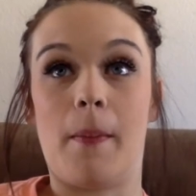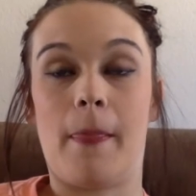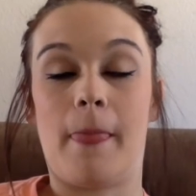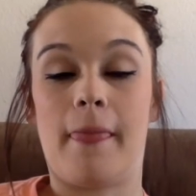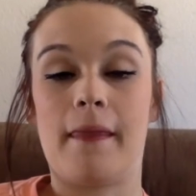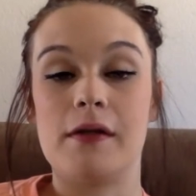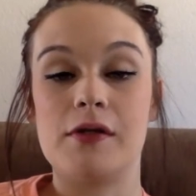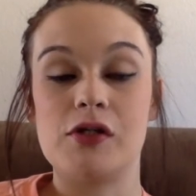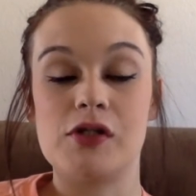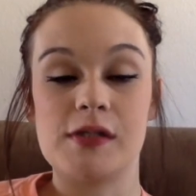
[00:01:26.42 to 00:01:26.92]

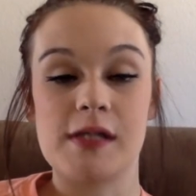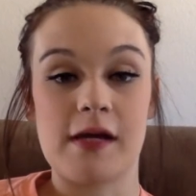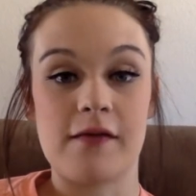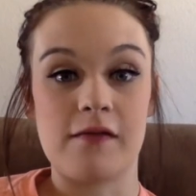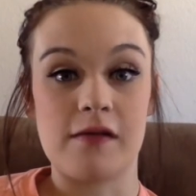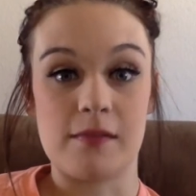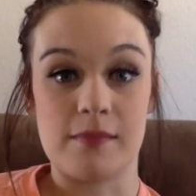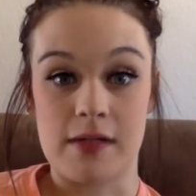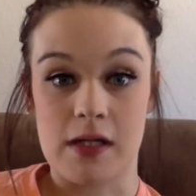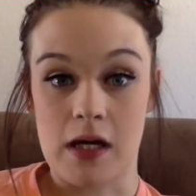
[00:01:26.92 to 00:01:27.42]
Just
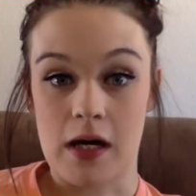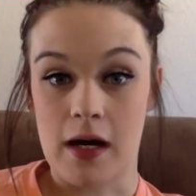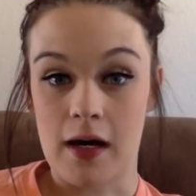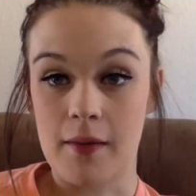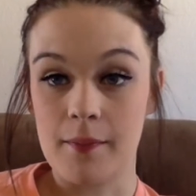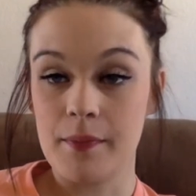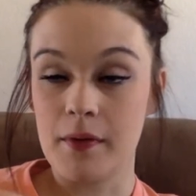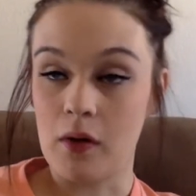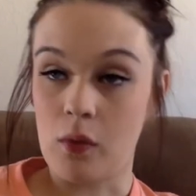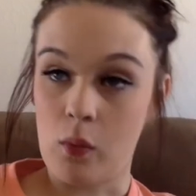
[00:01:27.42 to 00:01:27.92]
having to be
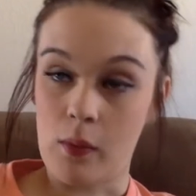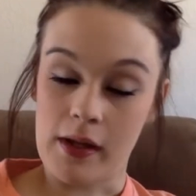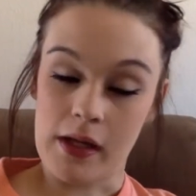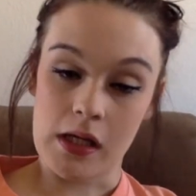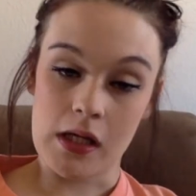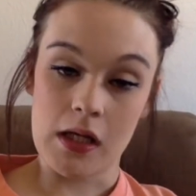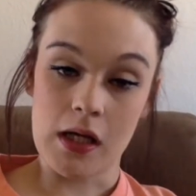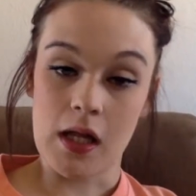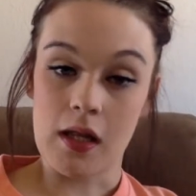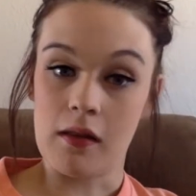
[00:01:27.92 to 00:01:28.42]
up,
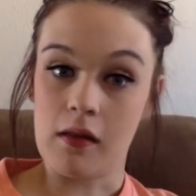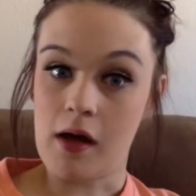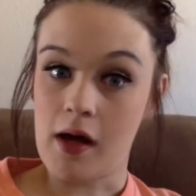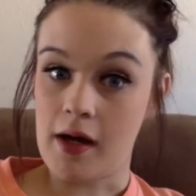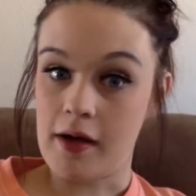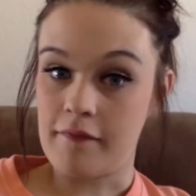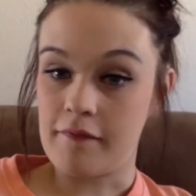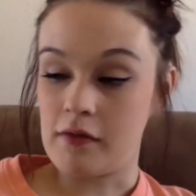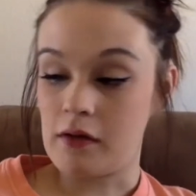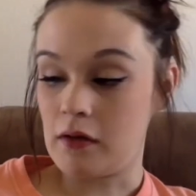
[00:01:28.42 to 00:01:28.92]
awake,
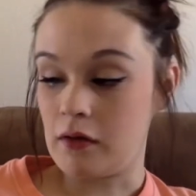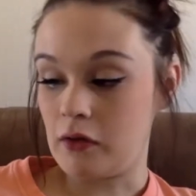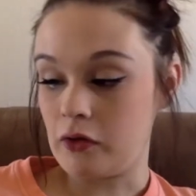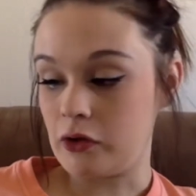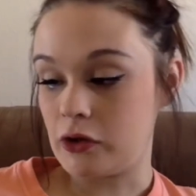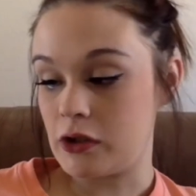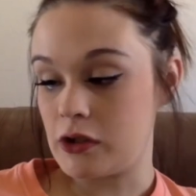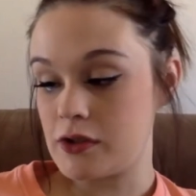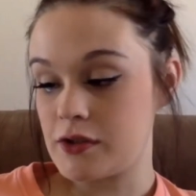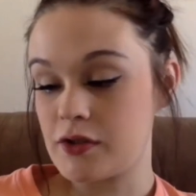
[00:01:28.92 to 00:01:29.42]
alive,
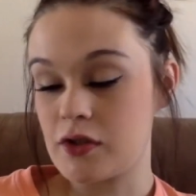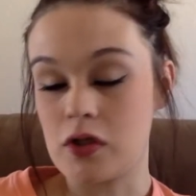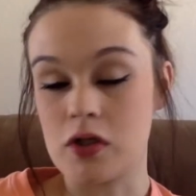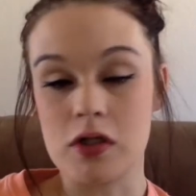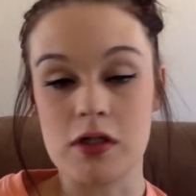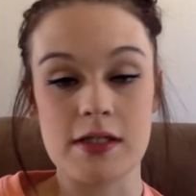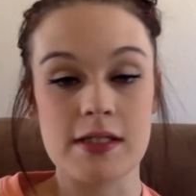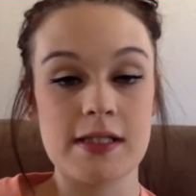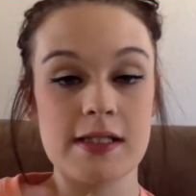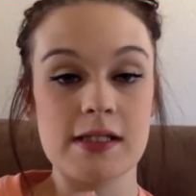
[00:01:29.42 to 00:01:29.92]
alert.
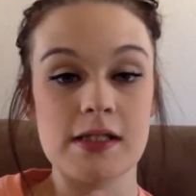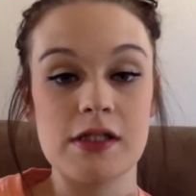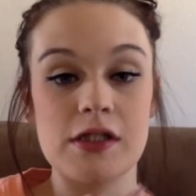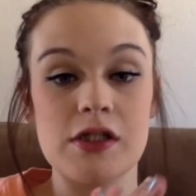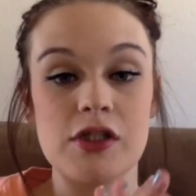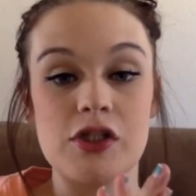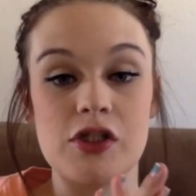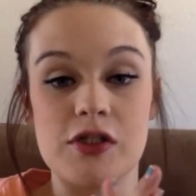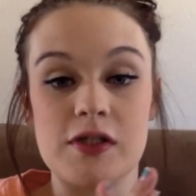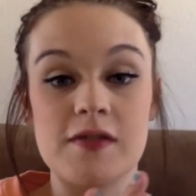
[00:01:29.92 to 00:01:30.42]
Honestly,
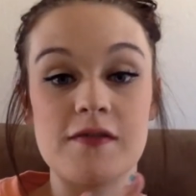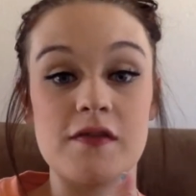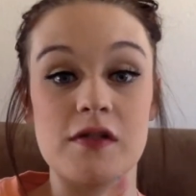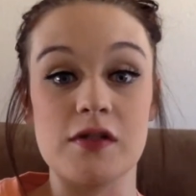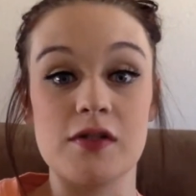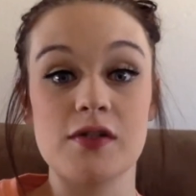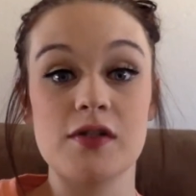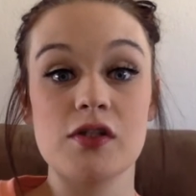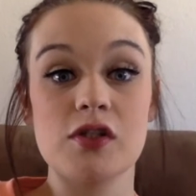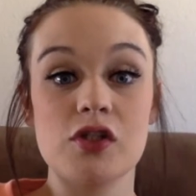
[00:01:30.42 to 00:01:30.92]
it just
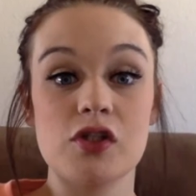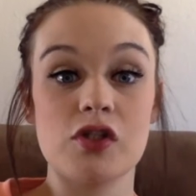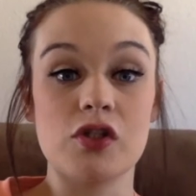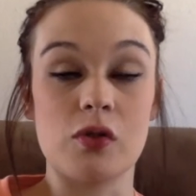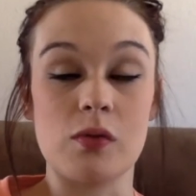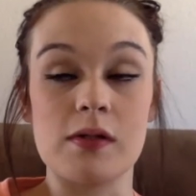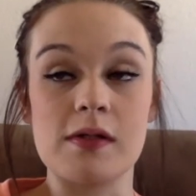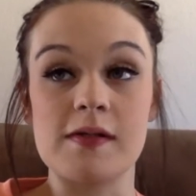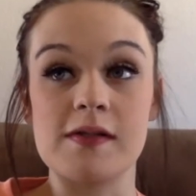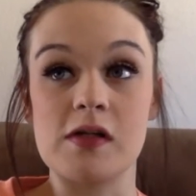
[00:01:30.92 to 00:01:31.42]
feels
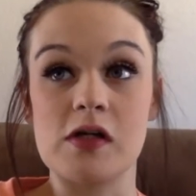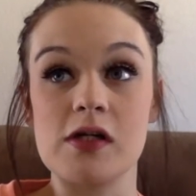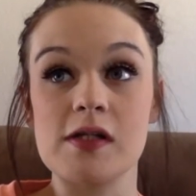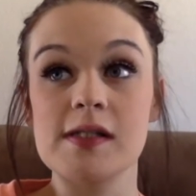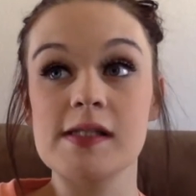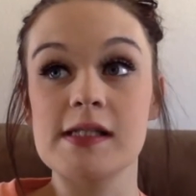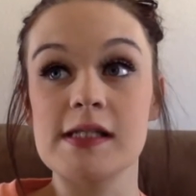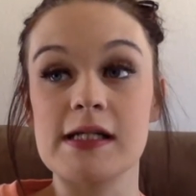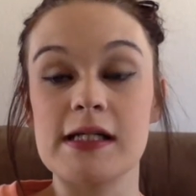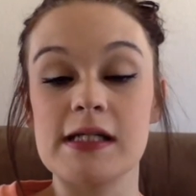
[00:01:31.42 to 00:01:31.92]
so
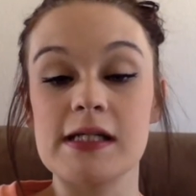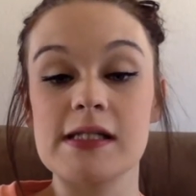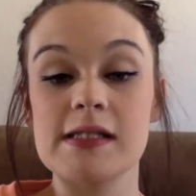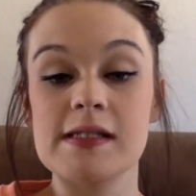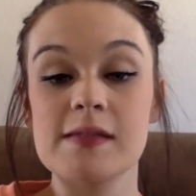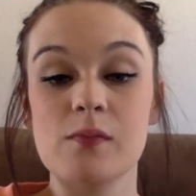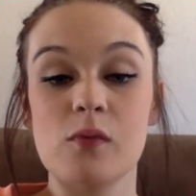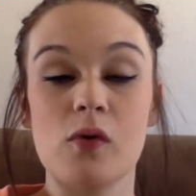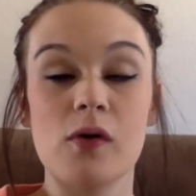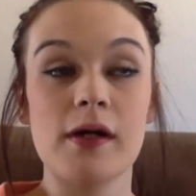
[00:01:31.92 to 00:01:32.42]
exhausting at
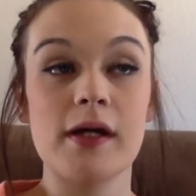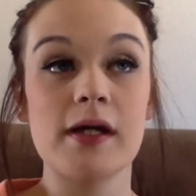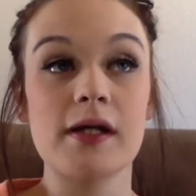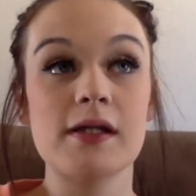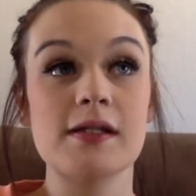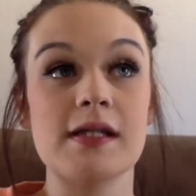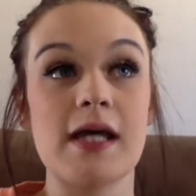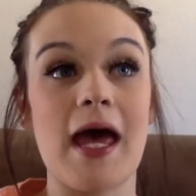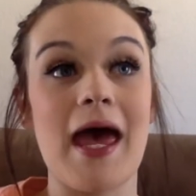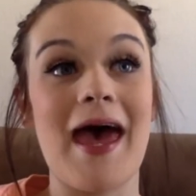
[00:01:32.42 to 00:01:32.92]
this
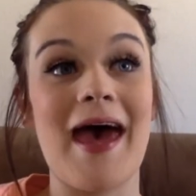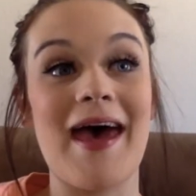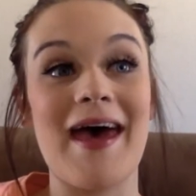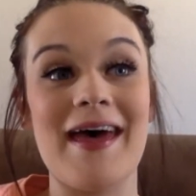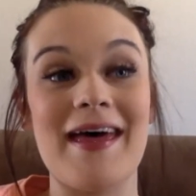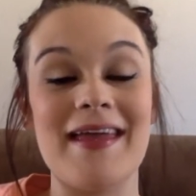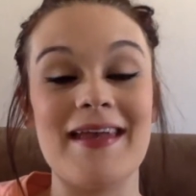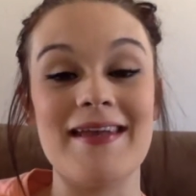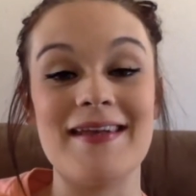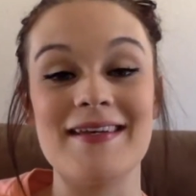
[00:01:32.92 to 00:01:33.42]
point.
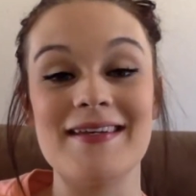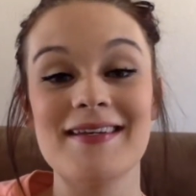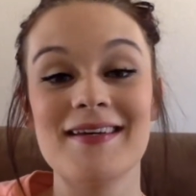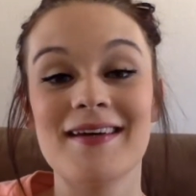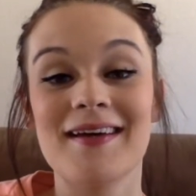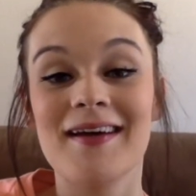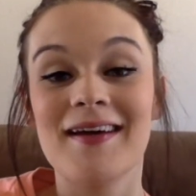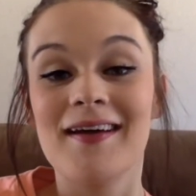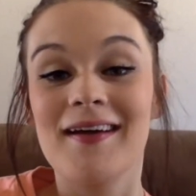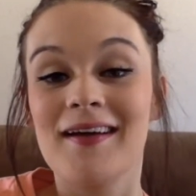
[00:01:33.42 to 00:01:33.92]
And
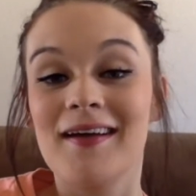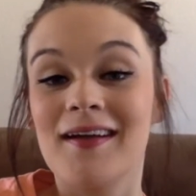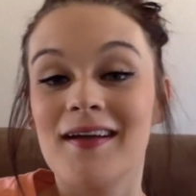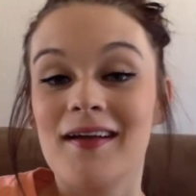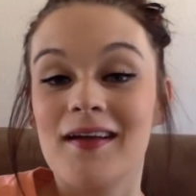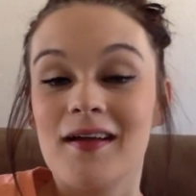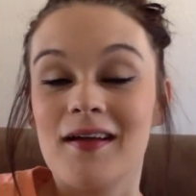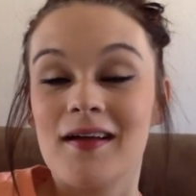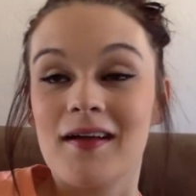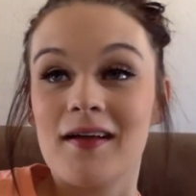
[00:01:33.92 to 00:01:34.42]

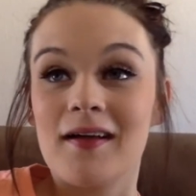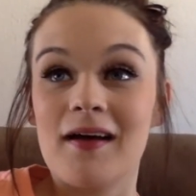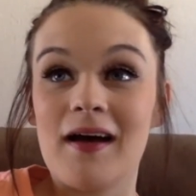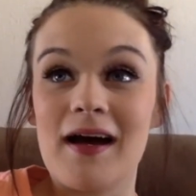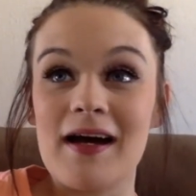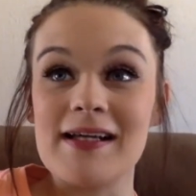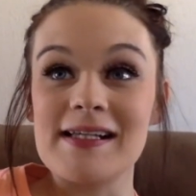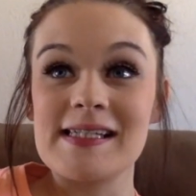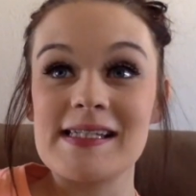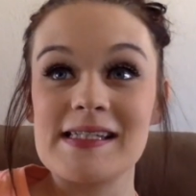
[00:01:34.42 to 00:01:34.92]

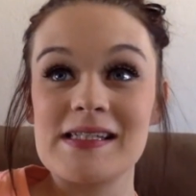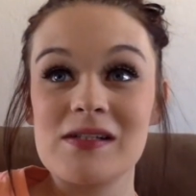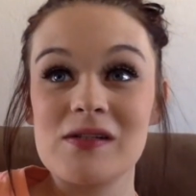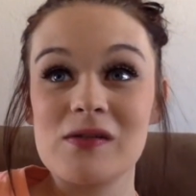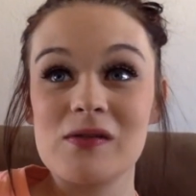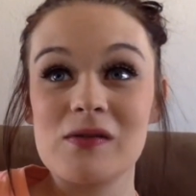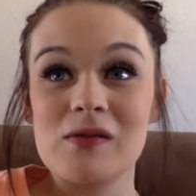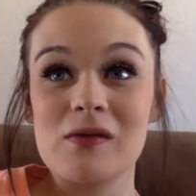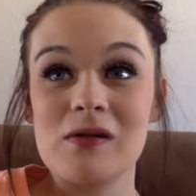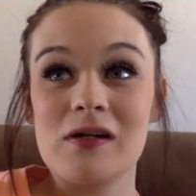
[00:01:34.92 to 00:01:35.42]
I
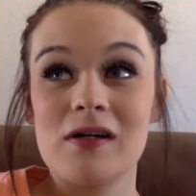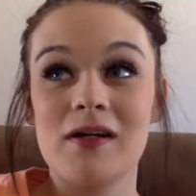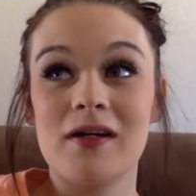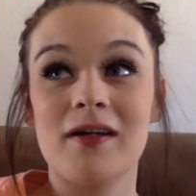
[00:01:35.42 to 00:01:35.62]
still,